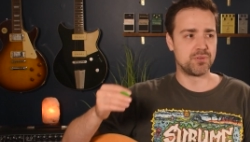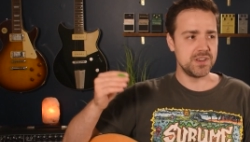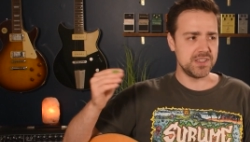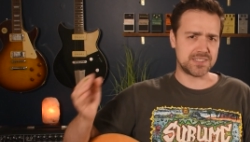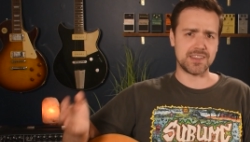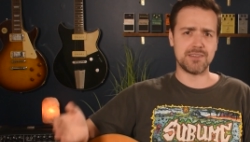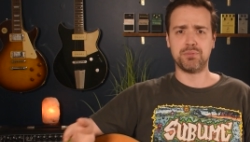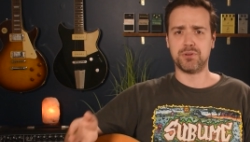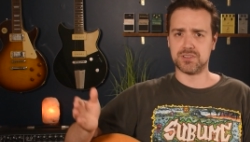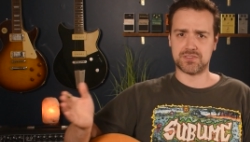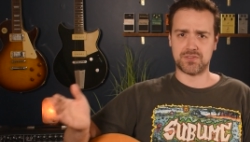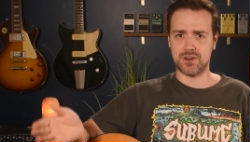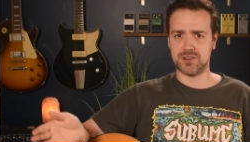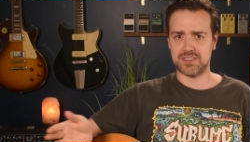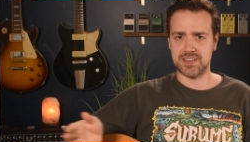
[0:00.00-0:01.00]
pretty simple as
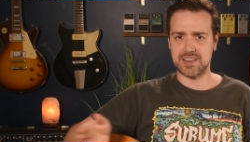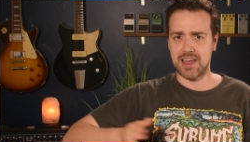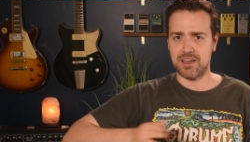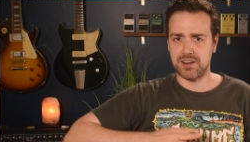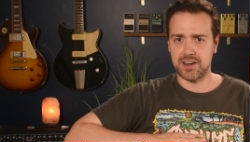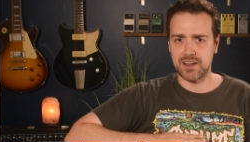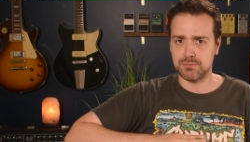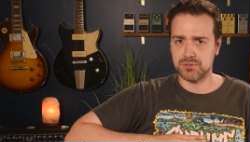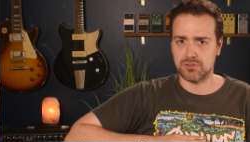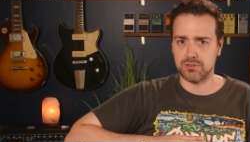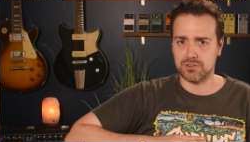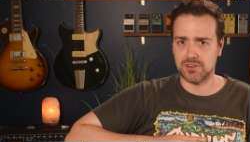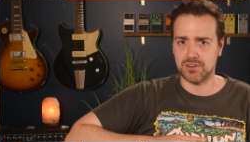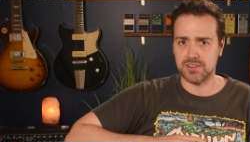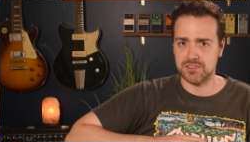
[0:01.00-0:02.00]
far as the down and up
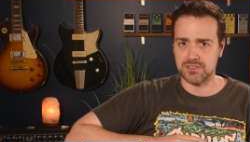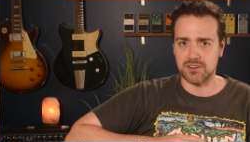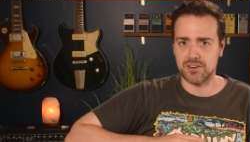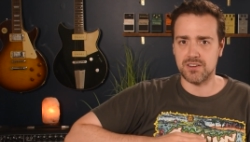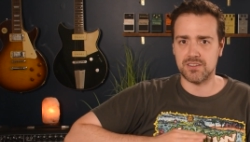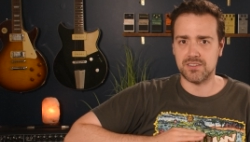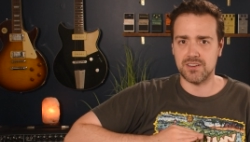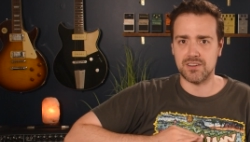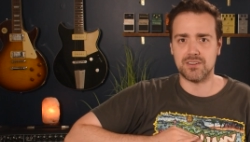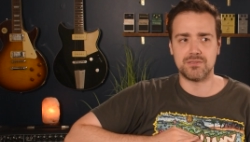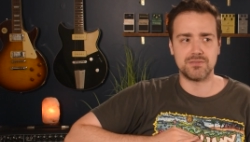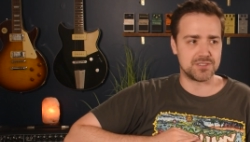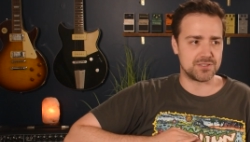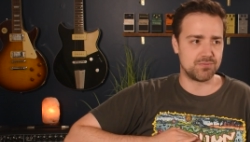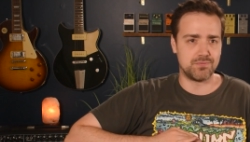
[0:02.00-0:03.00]
strokes are concerned, you know,
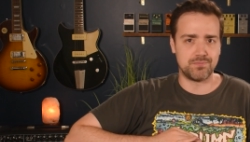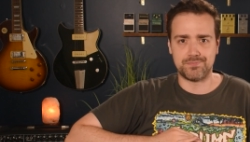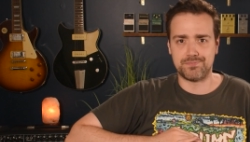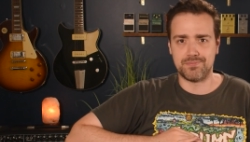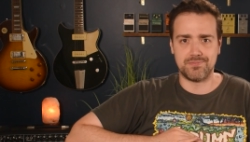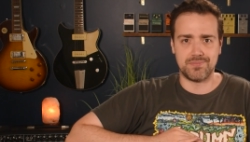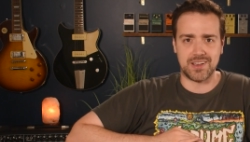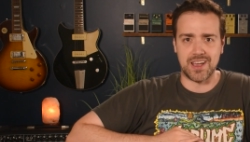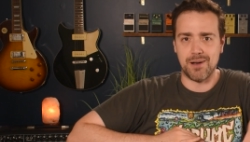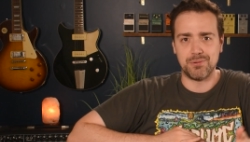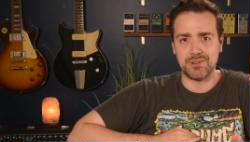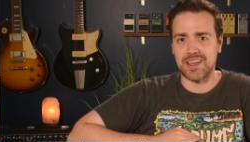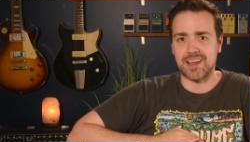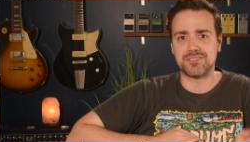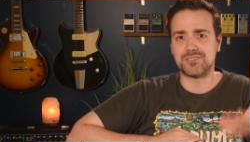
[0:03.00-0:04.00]
just a couple
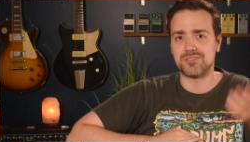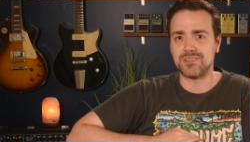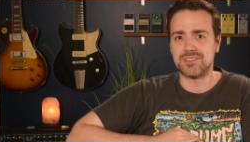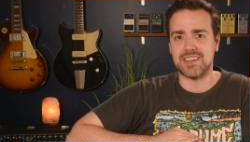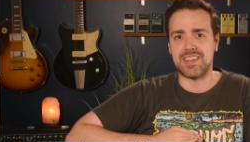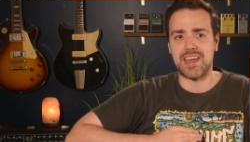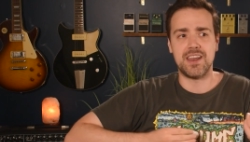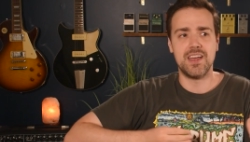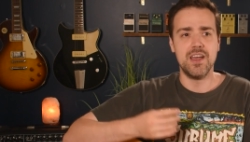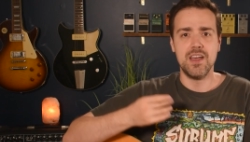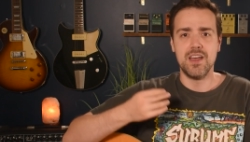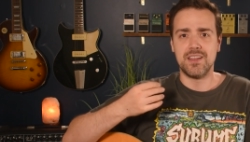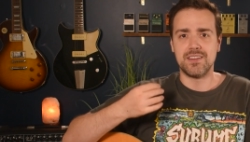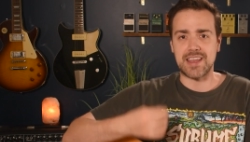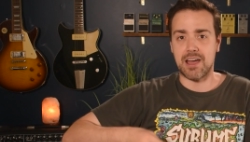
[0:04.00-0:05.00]
down strokes and then
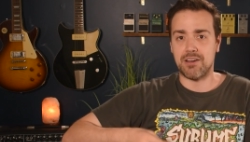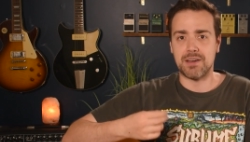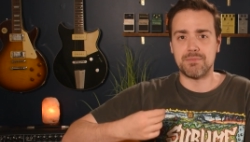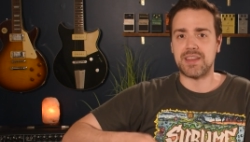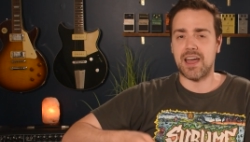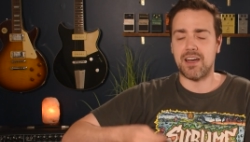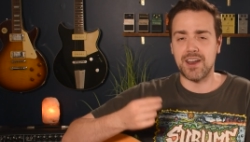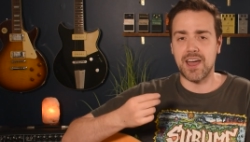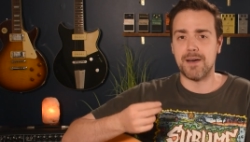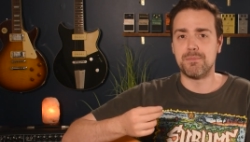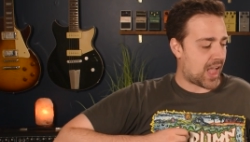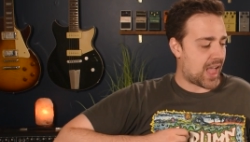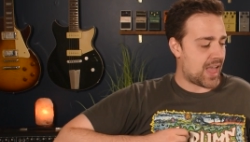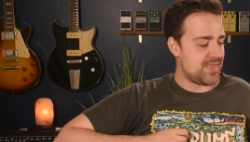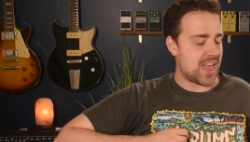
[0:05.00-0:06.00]
down, up, down, up.
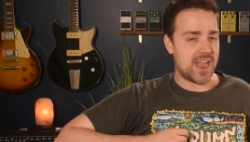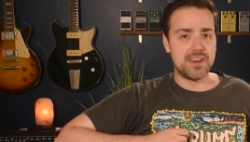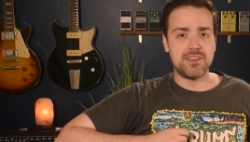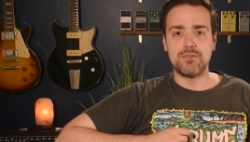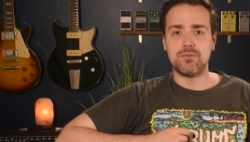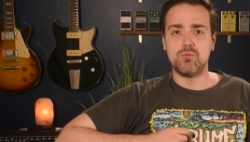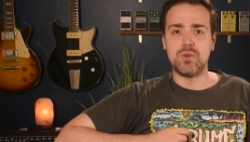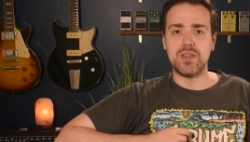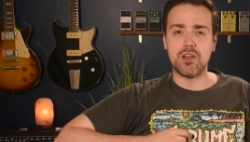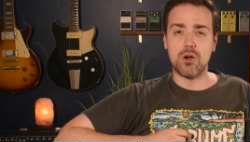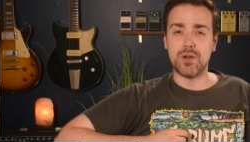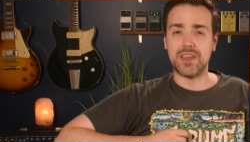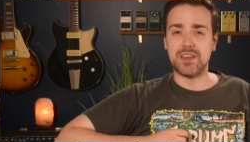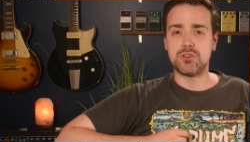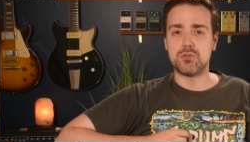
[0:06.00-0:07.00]
And then we go
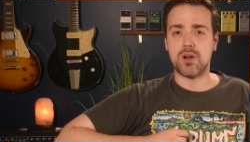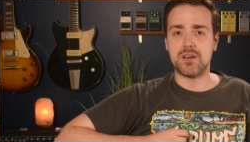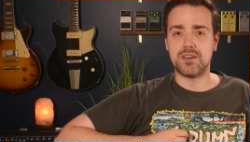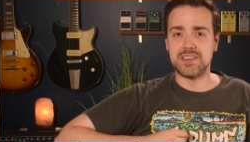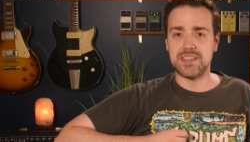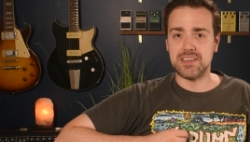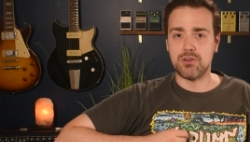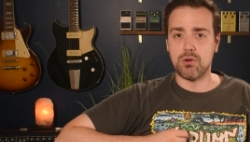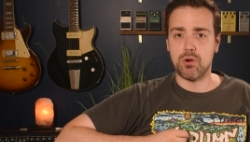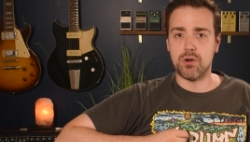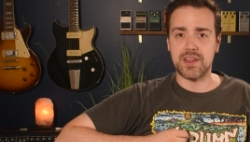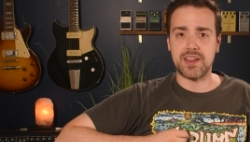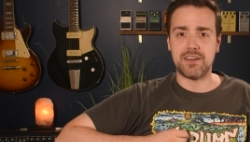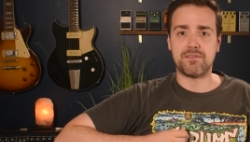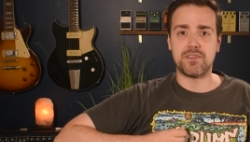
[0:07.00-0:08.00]
into our D
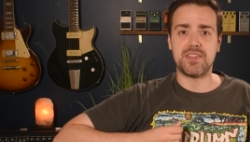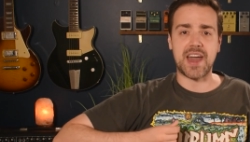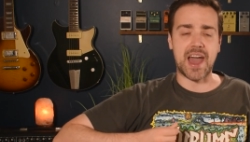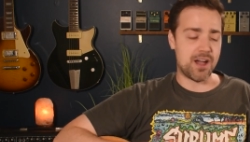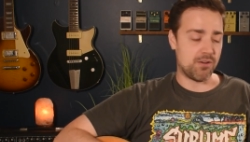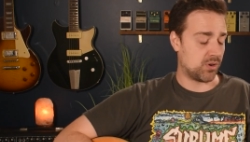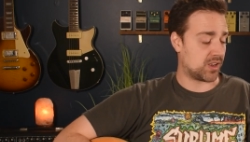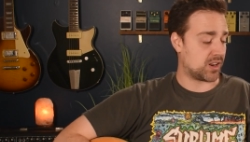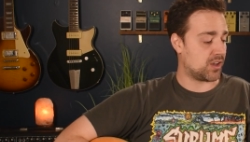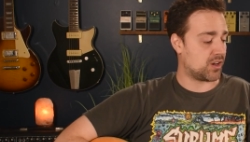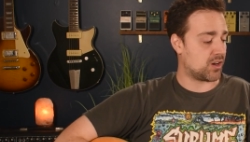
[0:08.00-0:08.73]
chord. And for that, we're going to